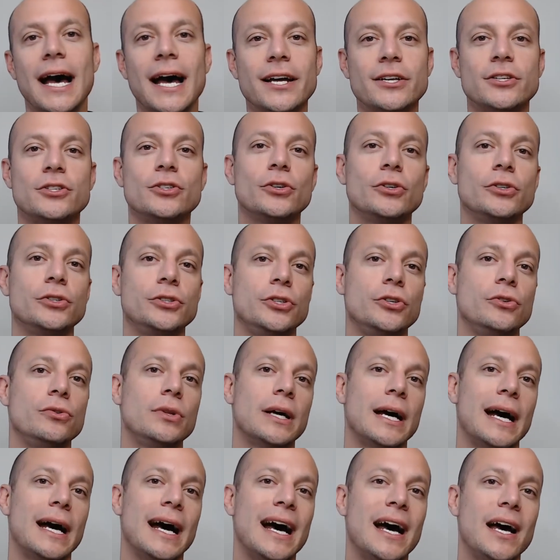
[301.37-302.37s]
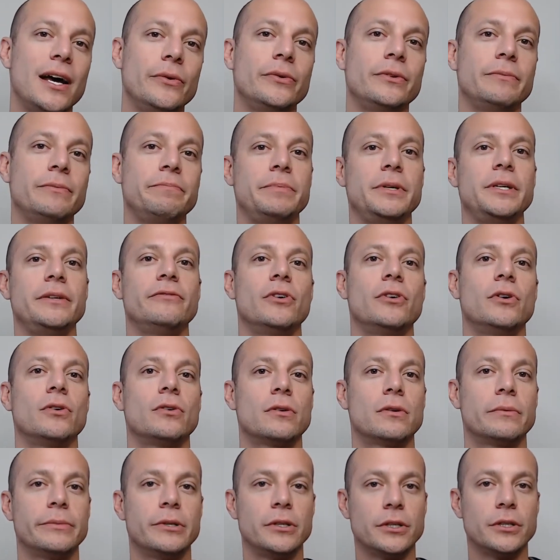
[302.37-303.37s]
I told you that I would be
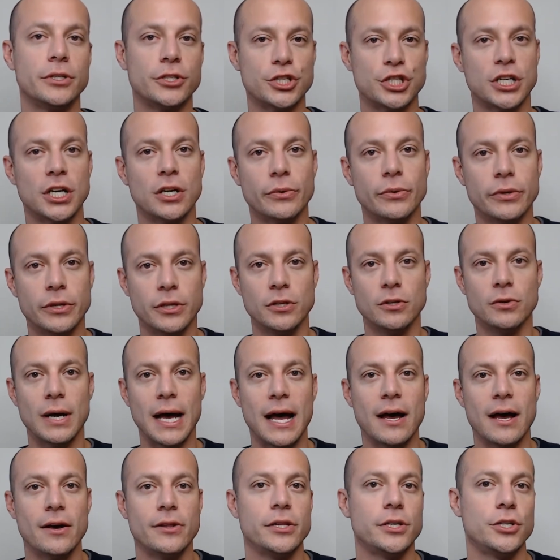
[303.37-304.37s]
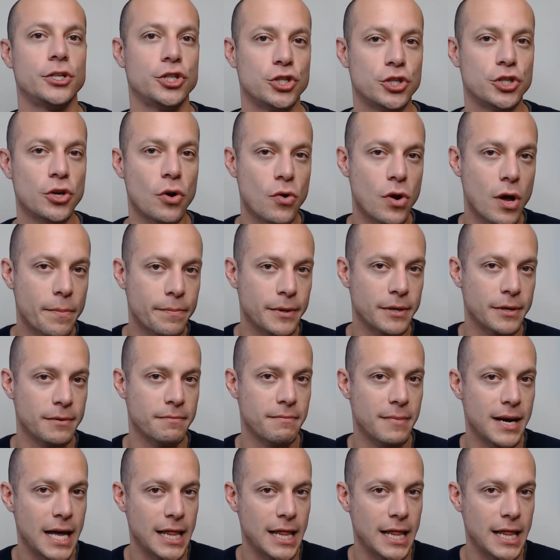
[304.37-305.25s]
vulnerable and share with you how this showed up in my